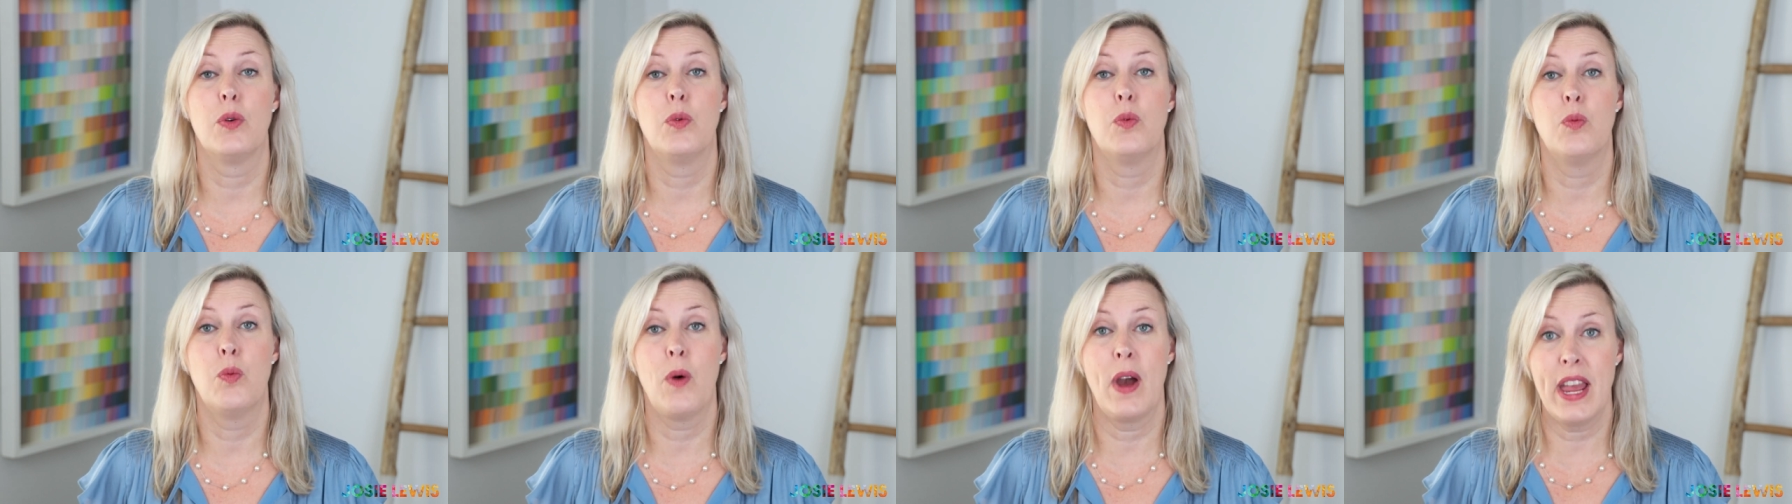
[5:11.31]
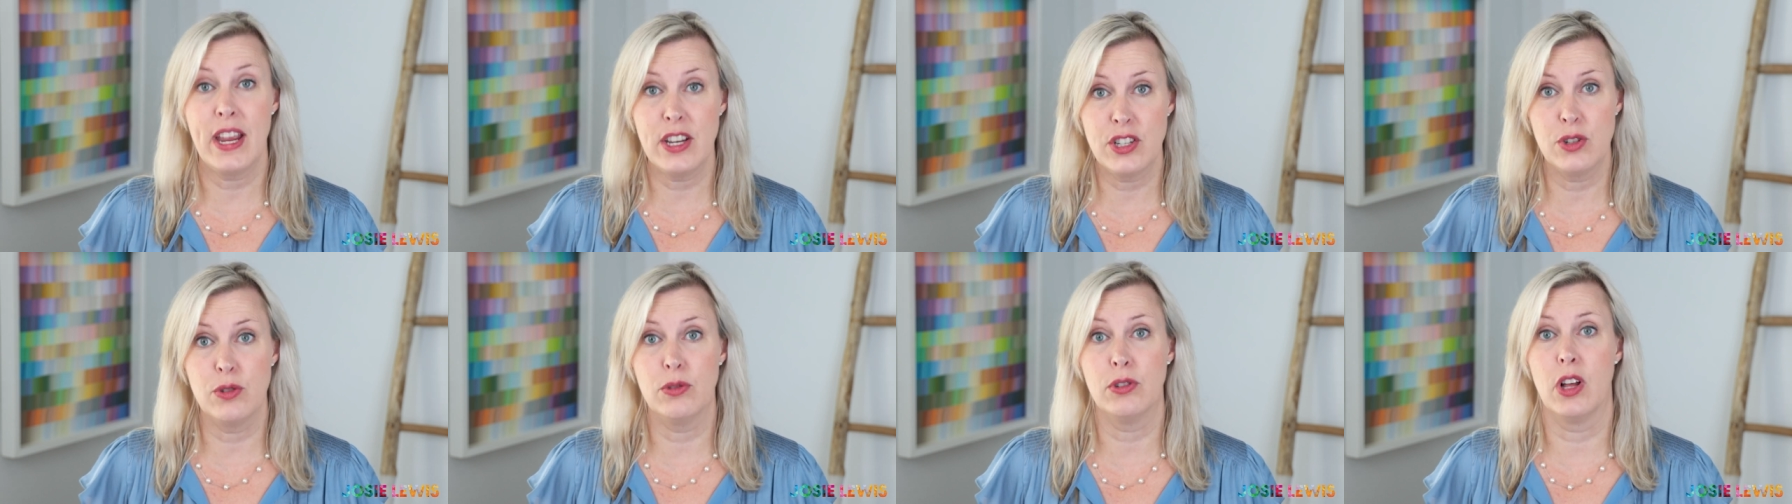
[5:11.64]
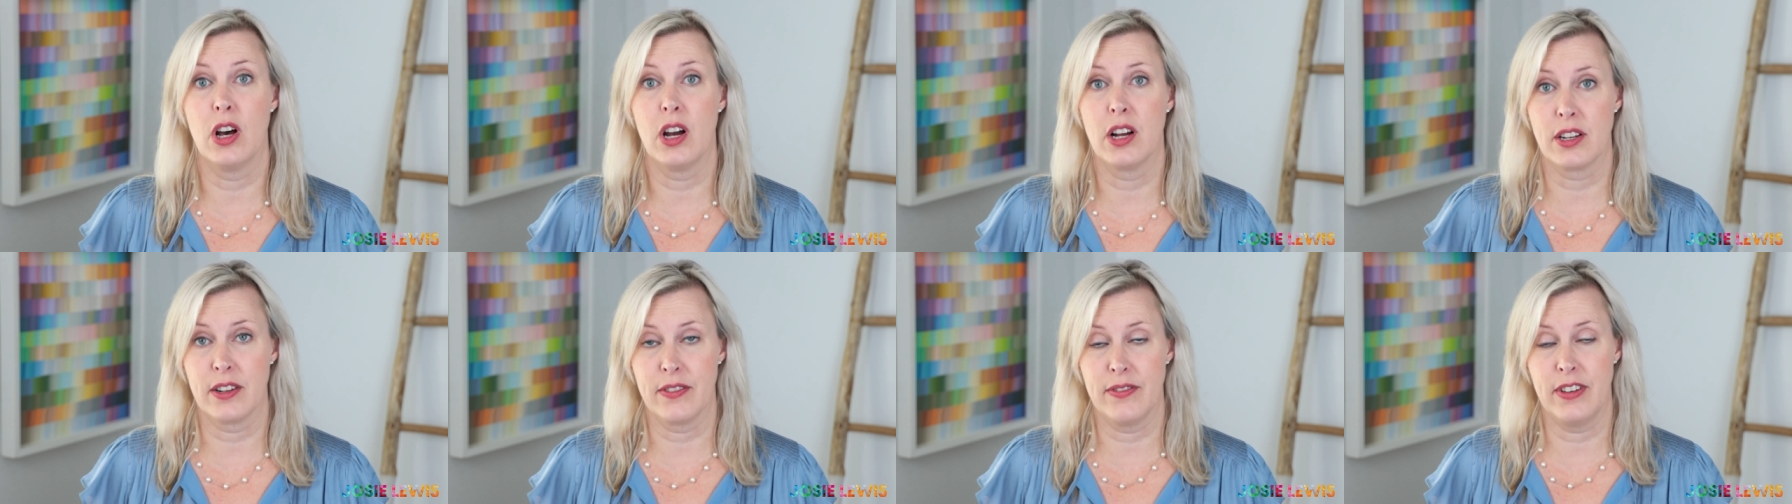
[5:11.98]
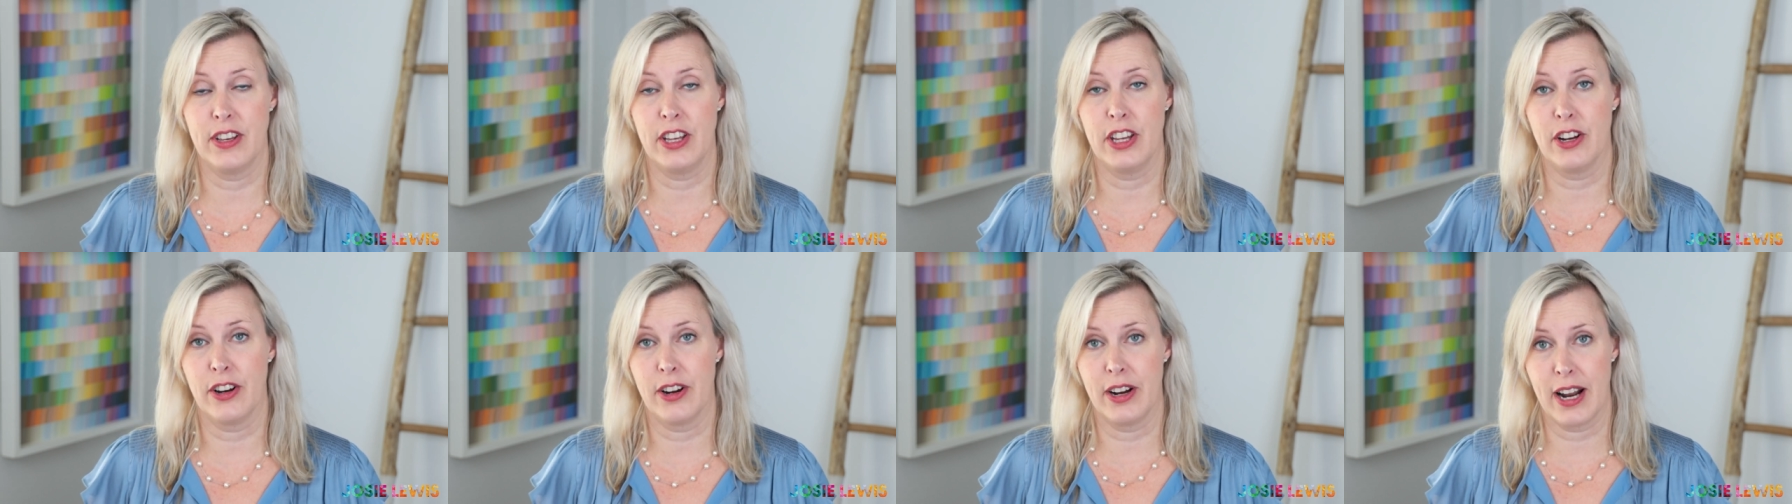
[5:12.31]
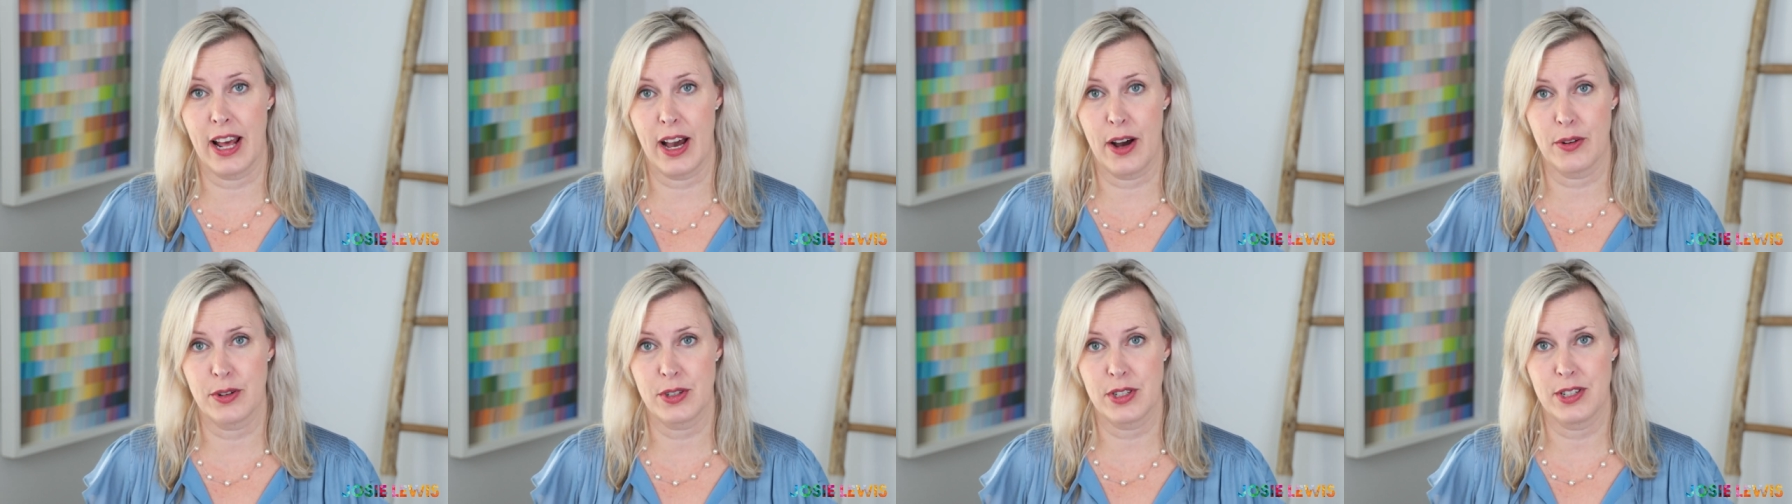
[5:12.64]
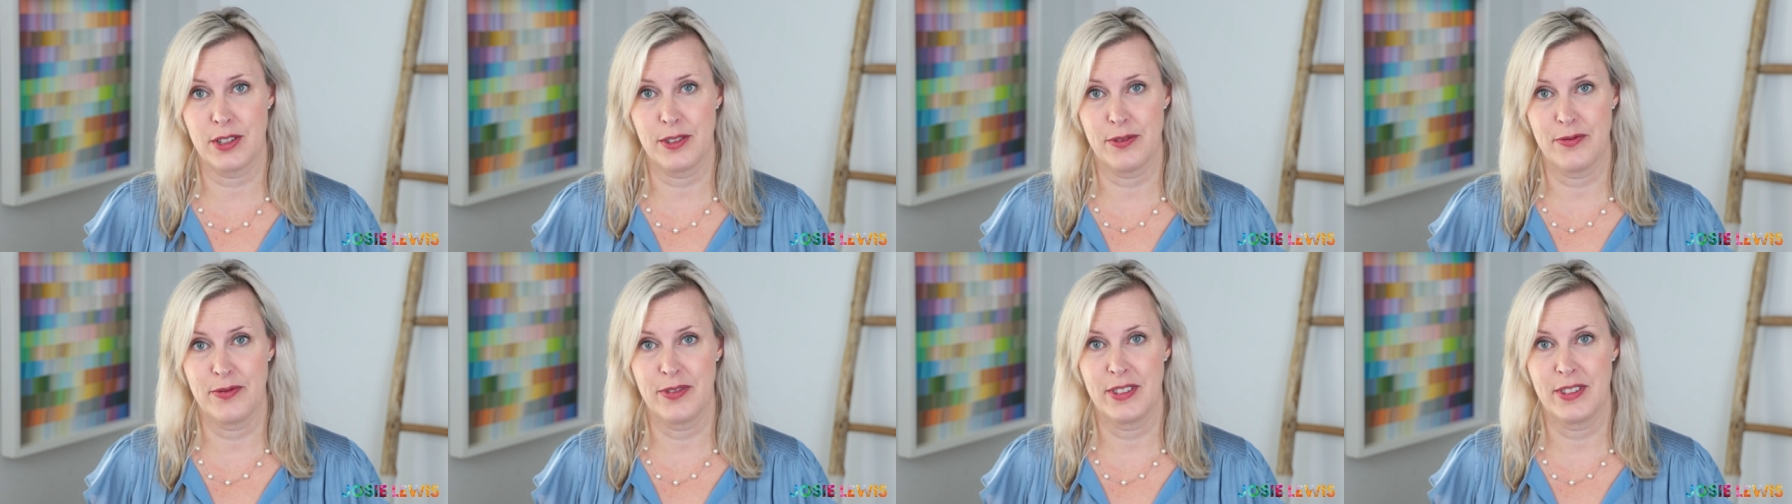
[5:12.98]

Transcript: way too long to figure it out.